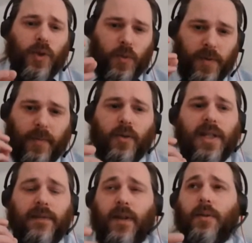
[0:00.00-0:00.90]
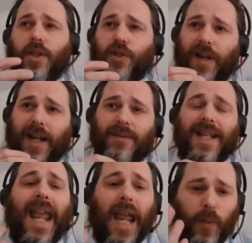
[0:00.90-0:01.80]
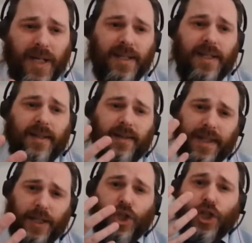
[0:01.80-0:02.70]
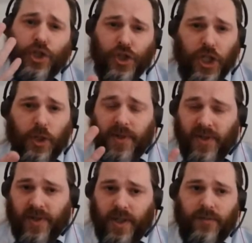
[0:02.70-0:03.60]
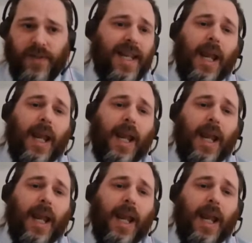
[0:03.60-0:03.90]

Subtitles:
which was mostly focused around how easy is a thing to consume as a service,